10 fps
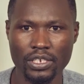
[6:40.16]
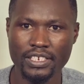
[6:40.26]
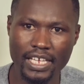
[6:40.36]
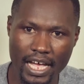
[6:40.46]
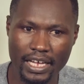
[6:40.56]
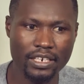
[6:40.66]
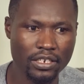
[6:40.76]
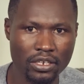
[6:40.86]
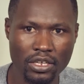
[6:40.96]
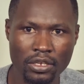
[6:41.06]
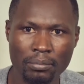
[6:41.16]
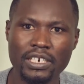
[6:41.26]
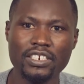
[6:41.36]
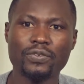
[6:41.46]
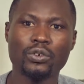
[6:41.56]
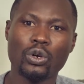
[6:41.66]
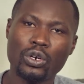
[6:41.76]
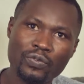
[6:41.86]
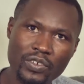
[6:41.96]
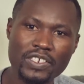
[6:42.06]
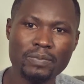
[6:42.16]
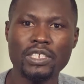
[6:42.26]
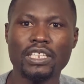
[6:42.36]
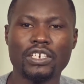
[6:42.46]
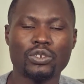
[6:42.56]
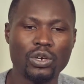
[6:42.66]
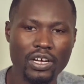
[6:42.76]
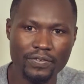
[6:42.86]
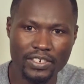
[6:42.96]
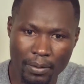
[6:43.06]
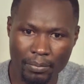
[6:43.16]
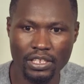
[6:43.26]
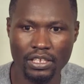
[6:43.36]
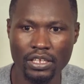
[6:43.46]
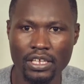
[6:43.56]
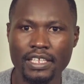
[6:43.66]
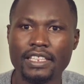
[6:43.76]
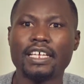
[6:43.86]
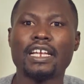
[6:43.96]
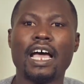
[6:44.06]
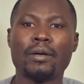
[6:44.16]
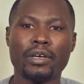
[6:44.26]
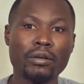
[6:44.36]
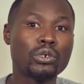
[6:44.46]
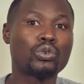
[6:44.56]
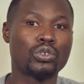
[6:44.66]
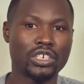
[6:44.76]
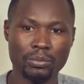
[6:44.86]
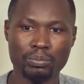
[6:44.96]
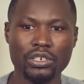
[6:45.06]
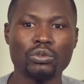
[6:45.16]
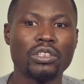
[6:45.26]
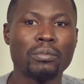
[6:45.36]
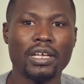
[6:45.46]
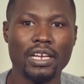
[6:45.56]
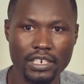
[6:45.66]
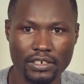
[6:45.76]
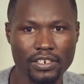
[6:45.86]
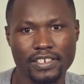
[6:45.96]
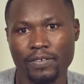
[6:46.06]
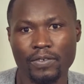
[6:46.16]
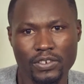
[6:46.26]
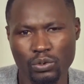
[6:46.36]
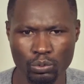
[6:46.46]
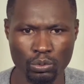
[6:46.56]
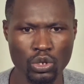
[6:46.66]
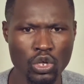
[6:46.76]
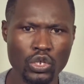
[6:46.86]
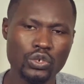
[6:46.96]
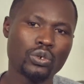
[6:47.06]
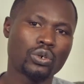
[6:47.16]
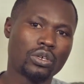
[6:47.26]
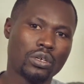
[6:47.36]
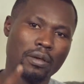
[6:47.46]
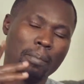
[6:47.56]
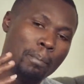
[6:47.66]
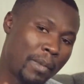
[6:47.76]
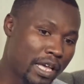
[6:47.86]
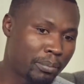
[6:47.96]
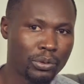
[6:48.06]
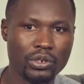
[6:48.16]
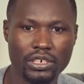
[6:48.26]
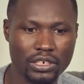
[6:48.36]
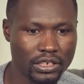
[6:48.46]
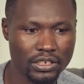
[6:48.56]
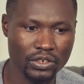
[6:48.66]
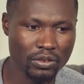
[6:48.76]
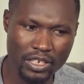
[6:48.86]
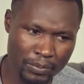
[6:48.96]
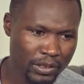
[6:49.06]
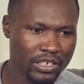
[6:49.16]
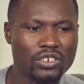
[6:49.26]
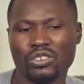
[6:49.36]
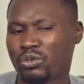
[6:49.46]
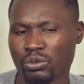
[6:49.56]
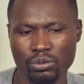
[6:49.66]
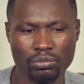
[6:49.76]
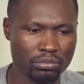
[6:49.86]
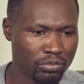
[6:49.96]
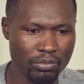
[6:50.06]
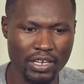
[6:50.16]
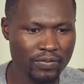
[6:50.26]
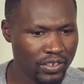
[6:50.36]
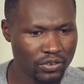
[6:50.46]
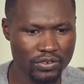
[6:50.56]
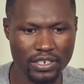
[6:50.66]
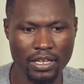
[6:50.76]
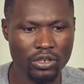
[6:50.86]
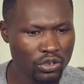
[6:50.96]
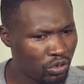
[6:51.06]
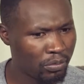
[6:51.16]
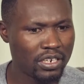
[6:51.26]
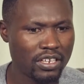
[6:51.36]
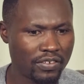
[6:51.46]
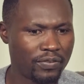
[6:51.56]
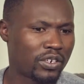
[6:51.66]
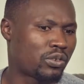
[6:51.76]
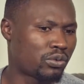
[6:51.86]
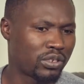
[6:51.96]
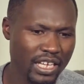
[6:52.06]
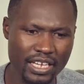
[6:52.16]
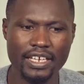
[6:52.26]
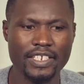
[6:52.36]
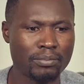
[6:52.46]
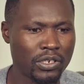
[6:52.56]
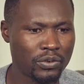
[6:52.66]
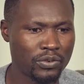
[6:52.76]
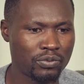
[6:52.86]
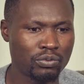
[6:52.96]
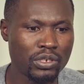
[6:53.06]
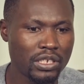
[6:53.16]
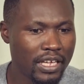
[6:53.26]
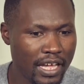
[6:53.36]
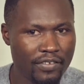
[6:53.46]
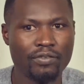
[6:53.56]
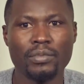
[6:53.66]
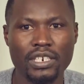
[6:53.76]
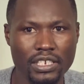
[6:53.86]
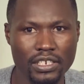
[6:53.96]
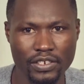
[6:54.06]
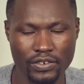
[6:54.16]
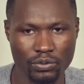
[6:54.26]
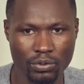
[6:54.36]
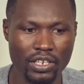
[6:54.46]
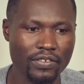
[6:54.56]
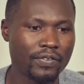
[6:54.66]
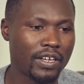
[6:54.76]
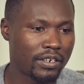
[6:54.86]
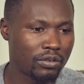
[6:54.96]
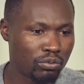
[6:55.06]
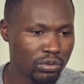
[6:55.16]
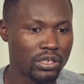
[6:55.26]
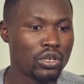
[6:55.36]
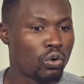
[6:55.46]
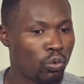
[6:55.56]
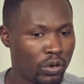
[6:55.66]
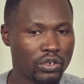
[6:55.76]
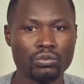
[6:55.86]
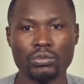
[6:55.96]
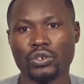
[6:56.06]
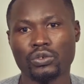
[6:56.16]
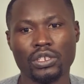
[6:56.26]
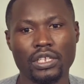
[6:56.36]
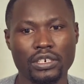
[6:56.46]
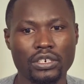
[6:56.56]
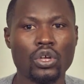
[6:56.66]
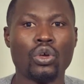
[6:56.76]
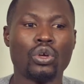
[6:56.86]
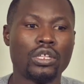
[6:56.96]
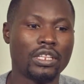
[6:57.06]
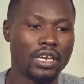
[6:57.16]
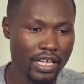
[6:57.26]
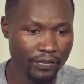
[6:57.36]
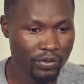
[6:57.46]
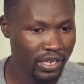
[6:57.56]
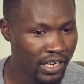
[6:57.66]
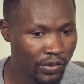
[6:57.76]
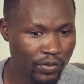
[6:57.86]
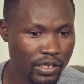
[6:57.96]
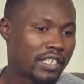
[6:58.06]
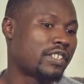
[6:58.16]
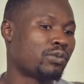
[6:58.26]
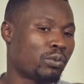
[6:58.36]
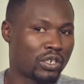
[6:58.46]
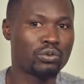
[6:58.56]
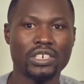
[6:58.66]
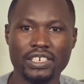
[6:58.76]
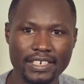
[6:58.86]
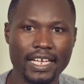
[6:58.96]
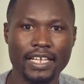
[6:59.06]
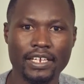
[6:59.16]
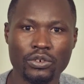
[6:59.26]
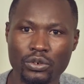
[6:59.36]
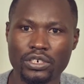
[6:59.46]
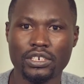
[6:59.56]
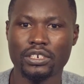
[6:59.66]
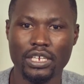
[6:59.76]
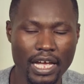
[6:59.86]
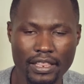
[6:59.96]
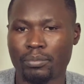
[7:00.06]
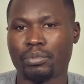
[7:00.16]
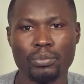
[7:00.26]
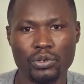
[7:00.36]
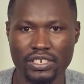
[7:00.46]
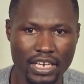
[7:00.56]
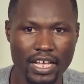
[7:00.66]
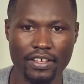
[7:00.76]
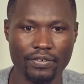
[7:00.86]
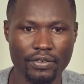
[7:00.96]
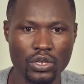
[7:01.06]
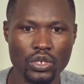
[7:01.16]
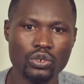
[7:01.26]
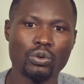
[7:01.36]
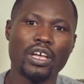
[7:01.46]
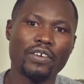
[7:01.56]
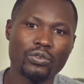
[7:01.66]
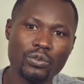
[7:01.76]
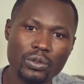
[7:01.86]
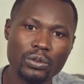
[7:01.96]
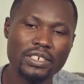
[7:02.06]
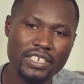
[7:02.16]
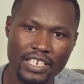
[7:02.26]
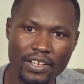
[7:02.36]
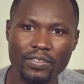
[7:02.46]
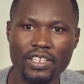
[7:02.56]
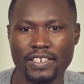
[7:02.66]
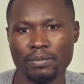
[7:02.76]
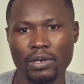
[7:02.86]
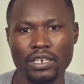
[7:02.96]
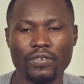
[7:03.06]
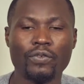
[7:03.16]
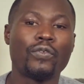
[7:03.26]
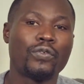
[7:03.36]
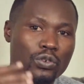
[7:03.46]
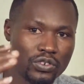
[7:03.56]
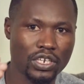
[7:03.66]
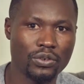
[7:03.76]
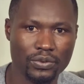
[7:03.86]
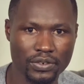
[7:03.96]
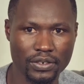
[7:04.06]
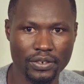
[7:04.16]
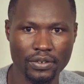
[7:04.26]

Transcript: It's hard. But if you convince me that you have something, then I'm able to chip in with my little savings too. So my point, especially to my videos, I normally refer to youngest because we have many years to live and we want to make sure that the life we are living is what we desire, not other people's life. So we have to save this money for future use.